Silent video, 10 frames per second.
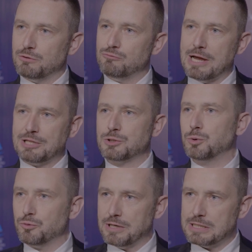erase
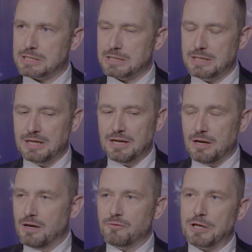stories.
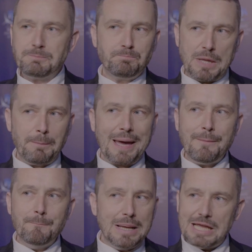They pay
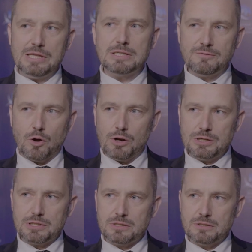millions of
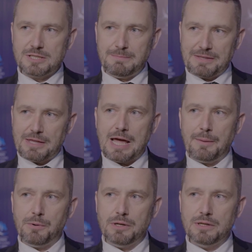dollars to make that
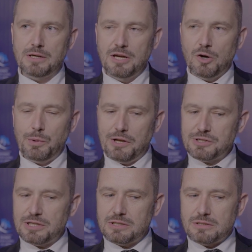happen. We
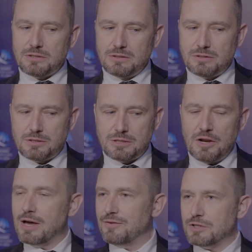looked at
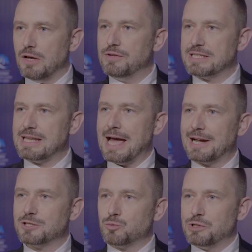denial of service
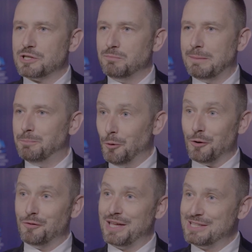attacks, which can be bought
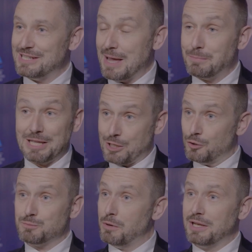on the internet, but they
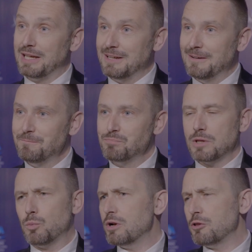cost money.
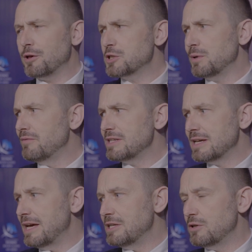One of the things we
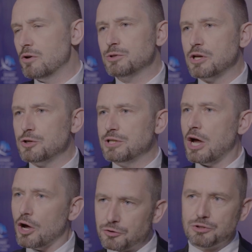investigated was costing
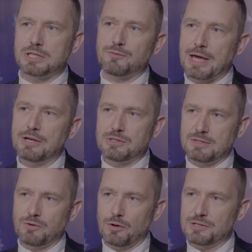hundreds of thousands
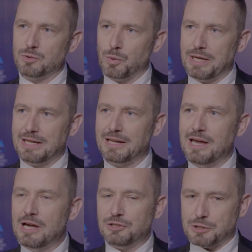of dollars a week
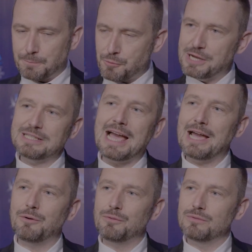to bring down